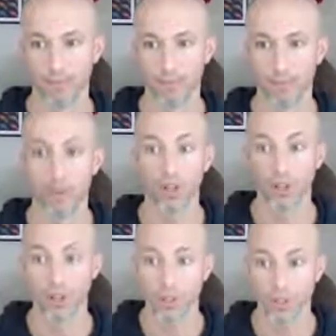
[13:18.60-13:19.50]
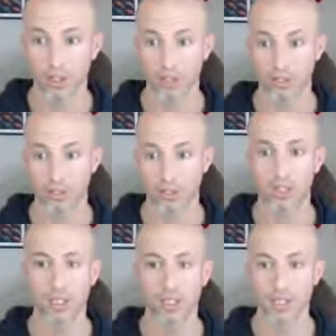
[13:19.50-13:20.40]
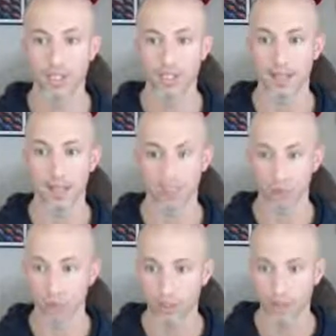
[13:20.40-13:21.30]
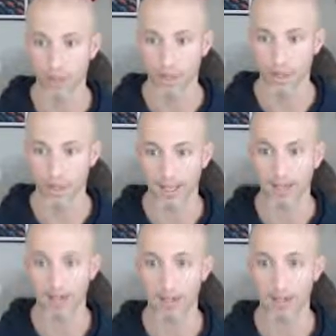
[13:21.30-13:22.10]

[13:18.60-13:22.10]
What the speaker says: for the long term, not just as a short-term band-aid